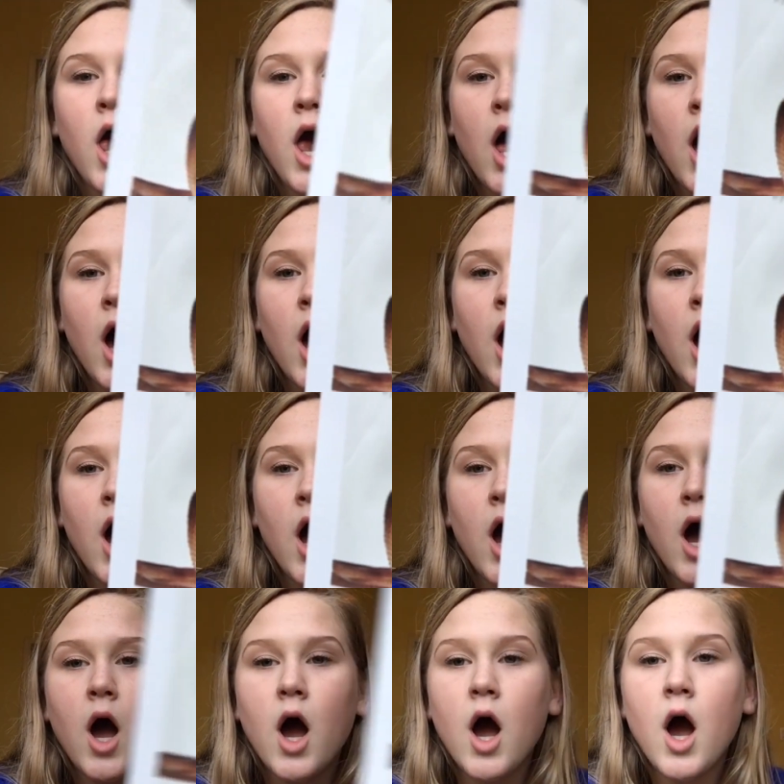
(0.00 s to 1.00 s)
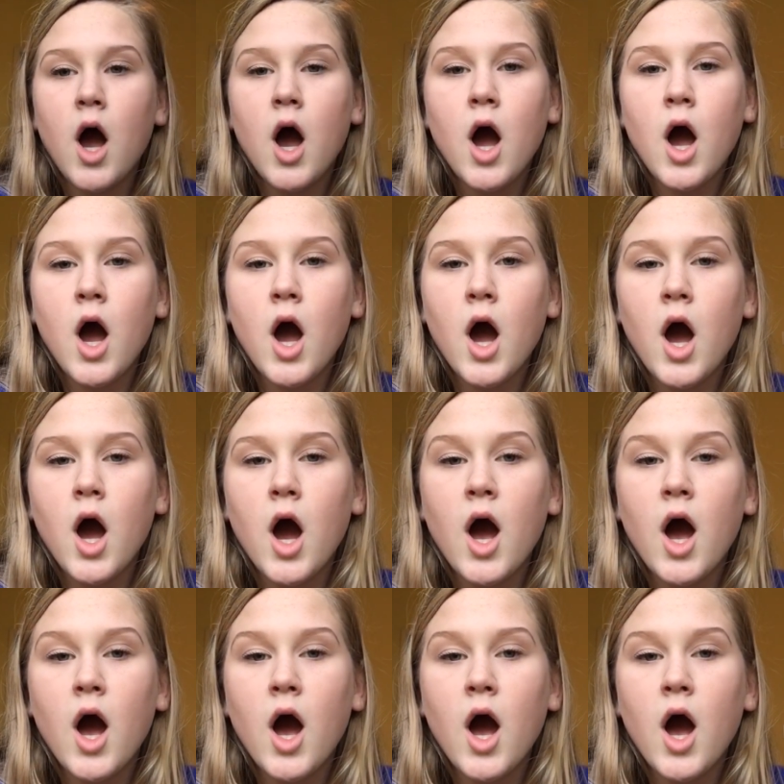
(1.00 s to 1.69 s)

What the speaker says: (silence)